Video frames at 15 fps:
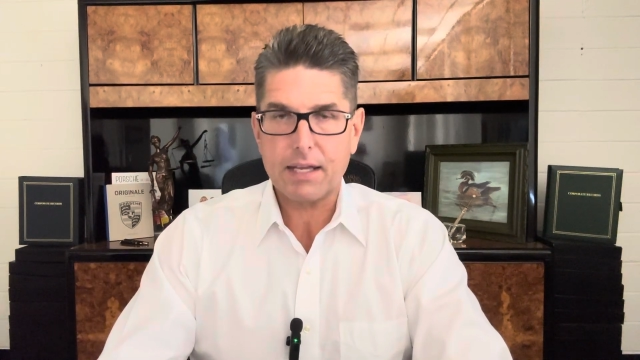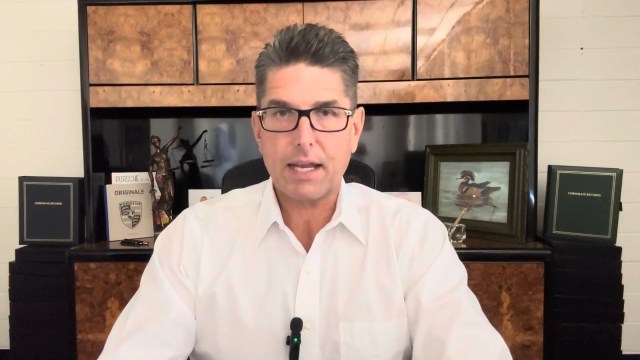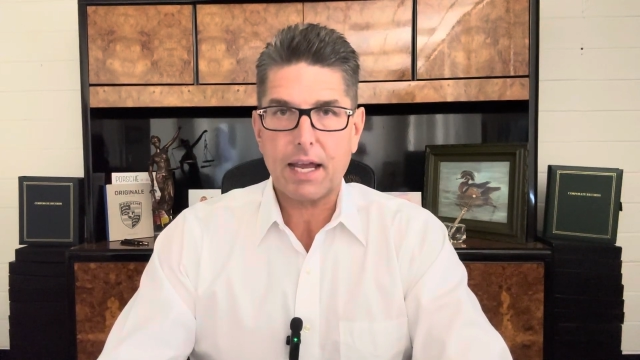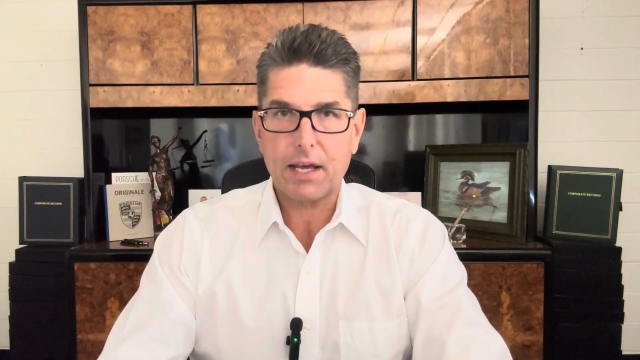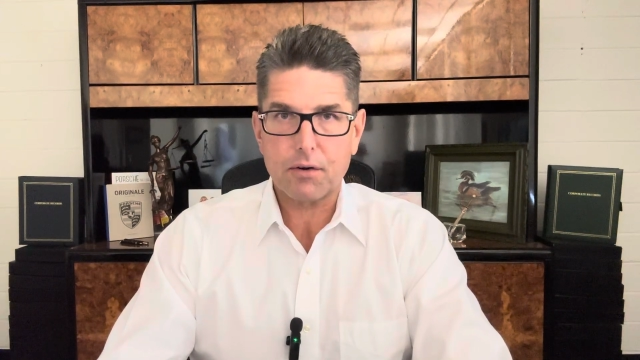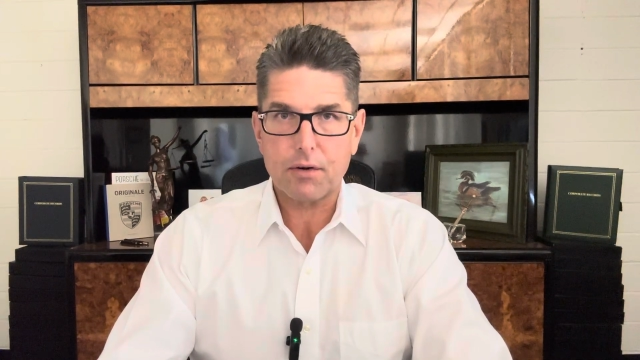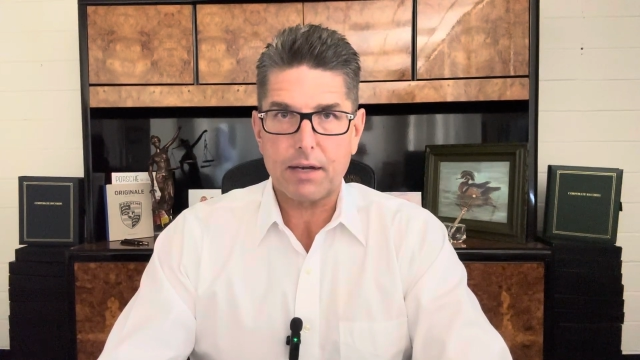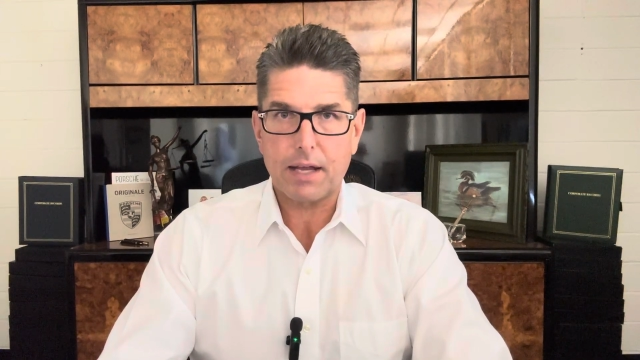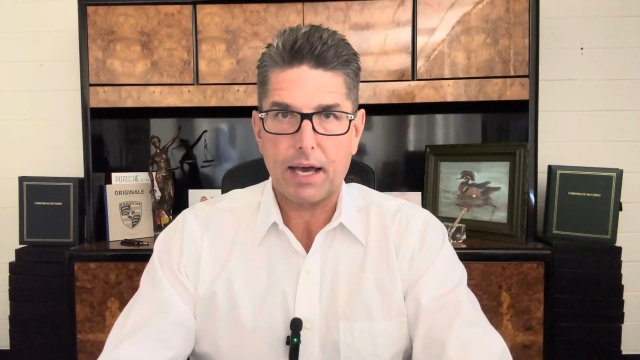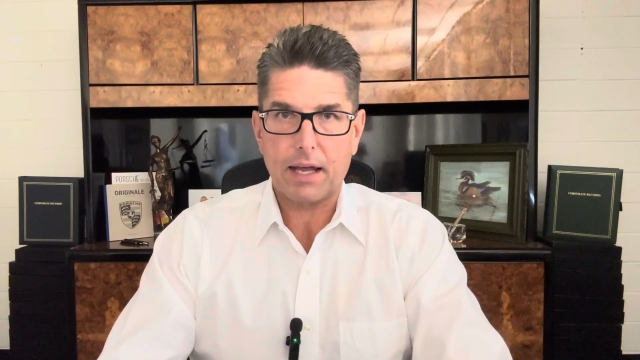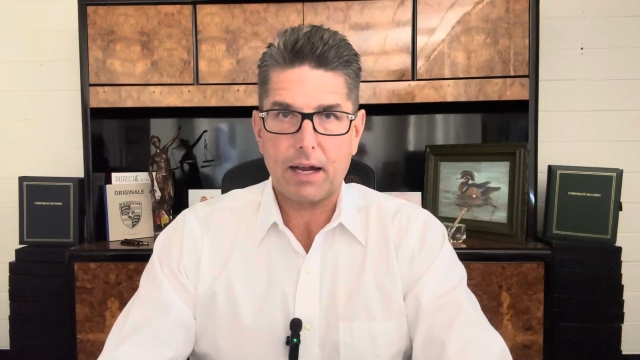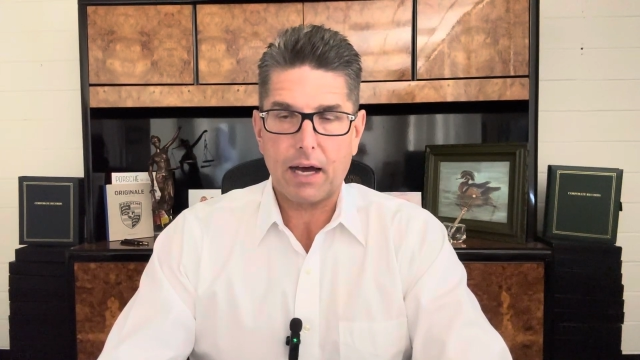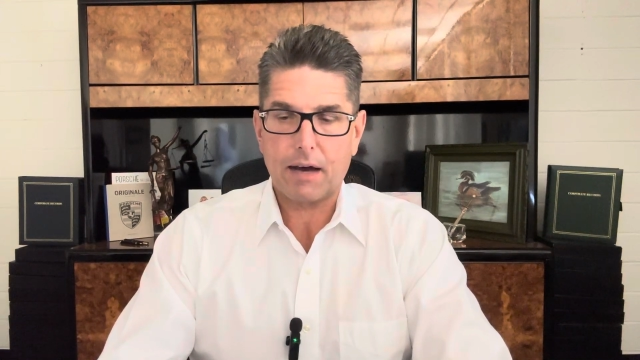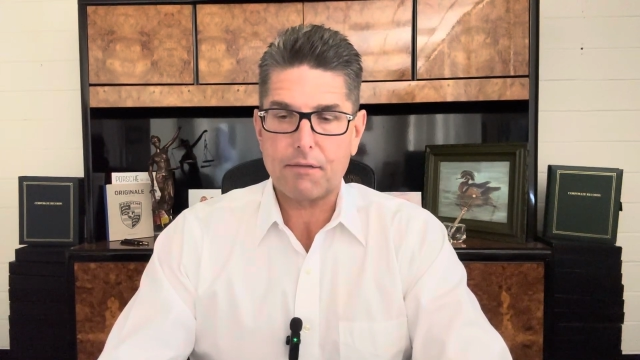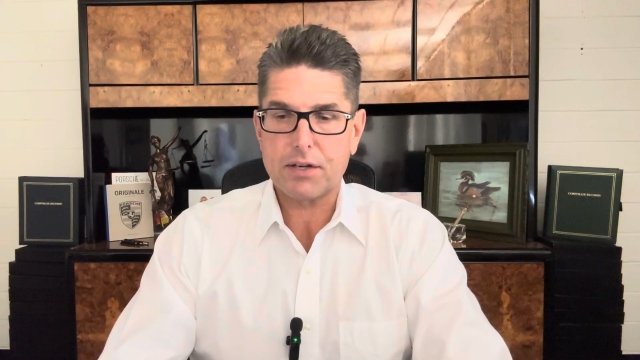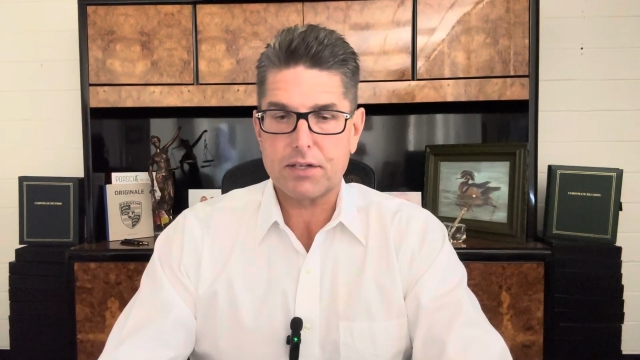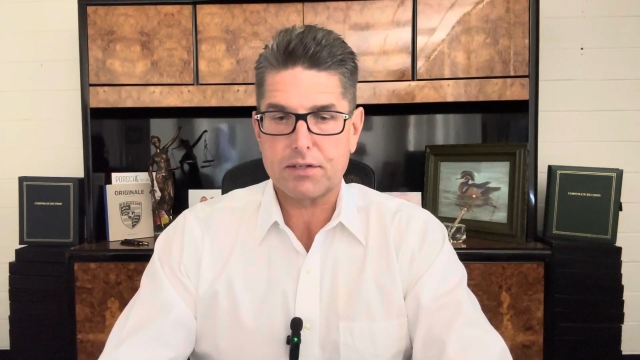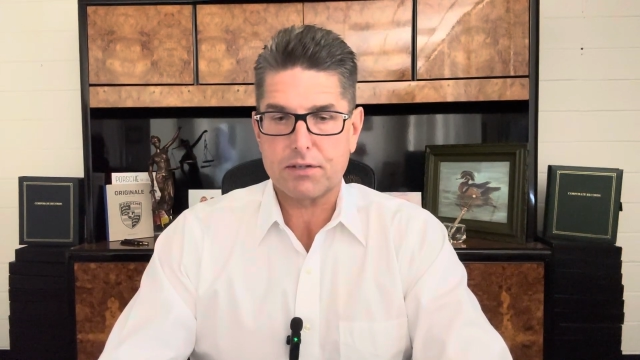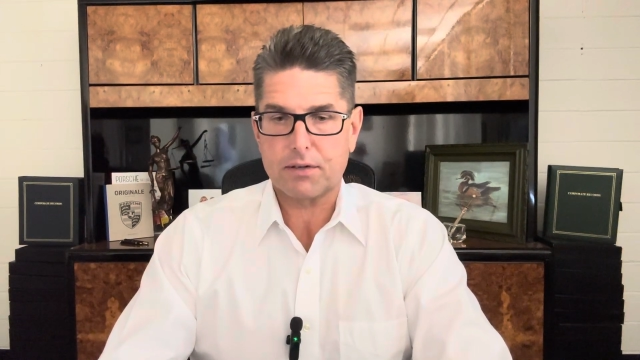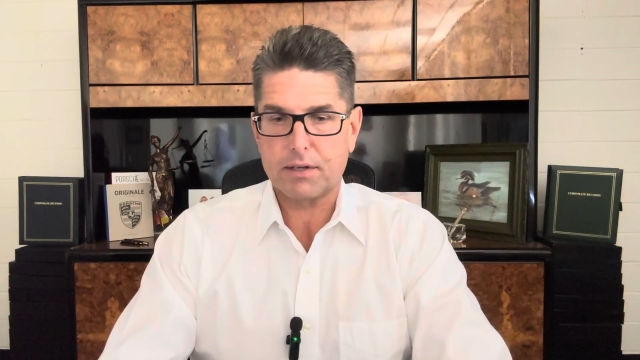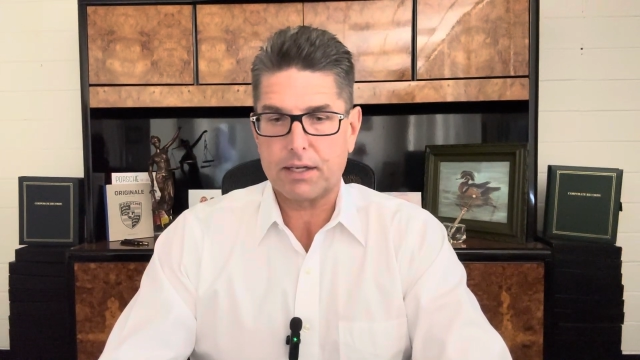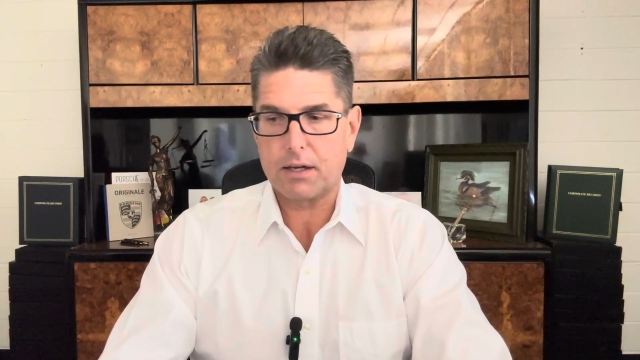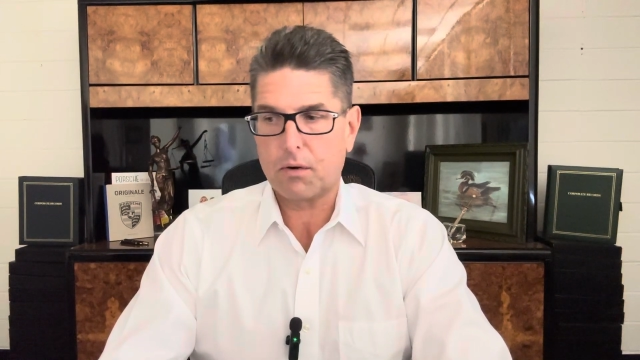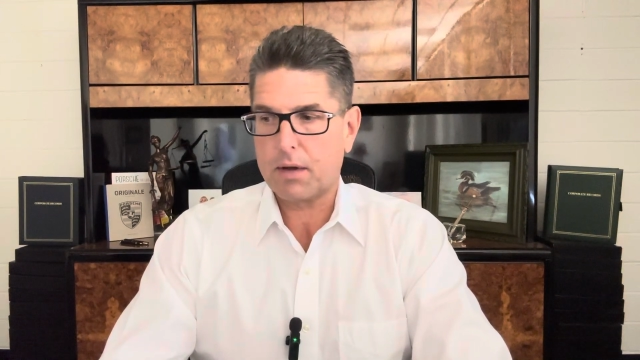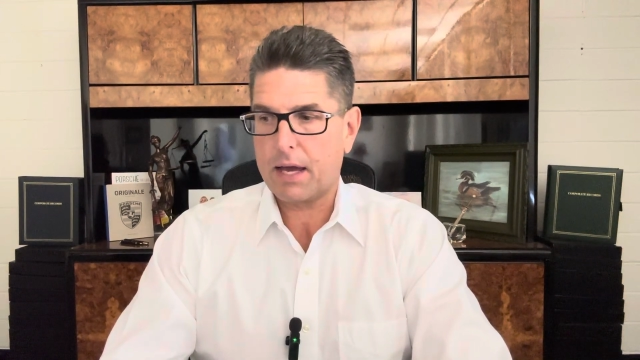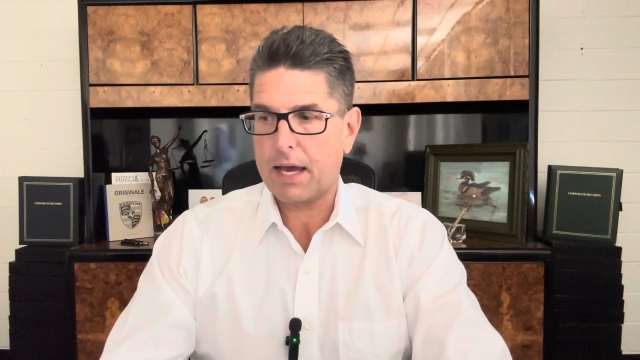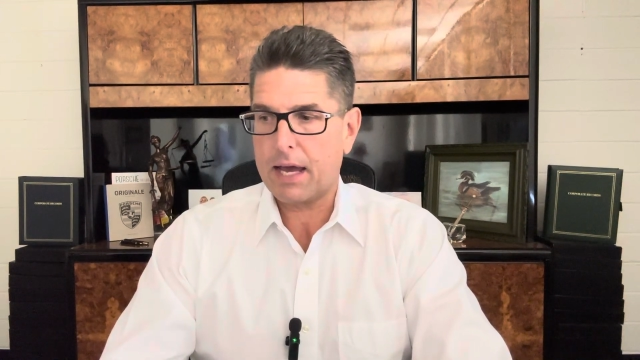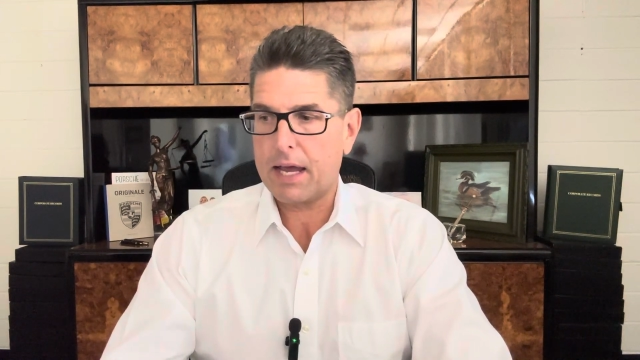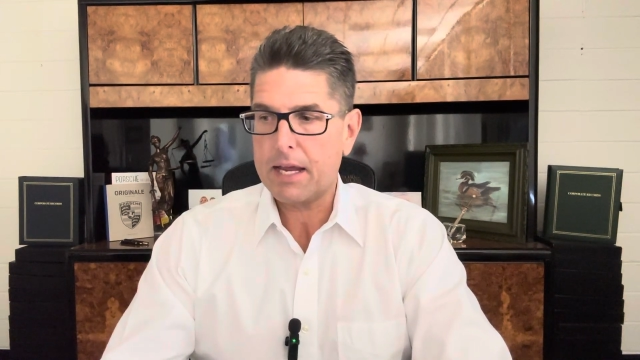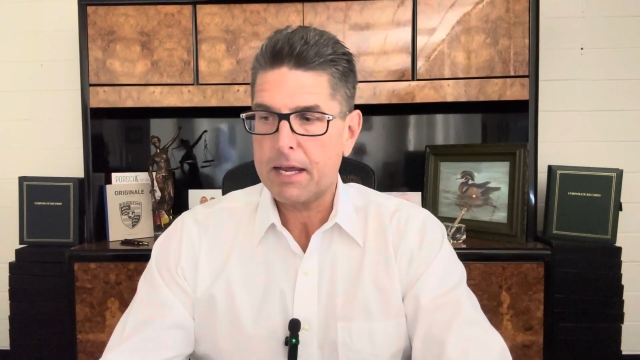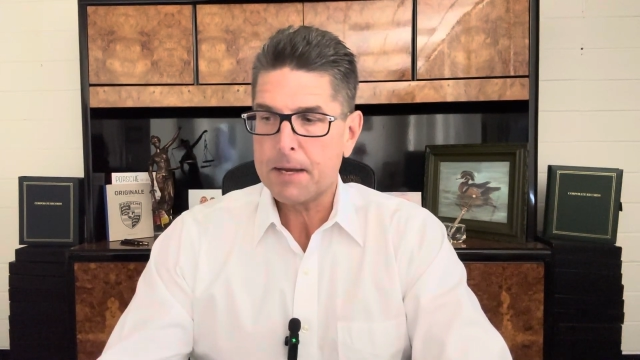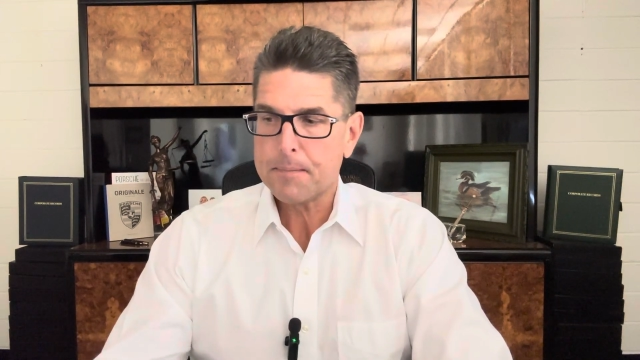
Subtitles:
internet, obviously, okay?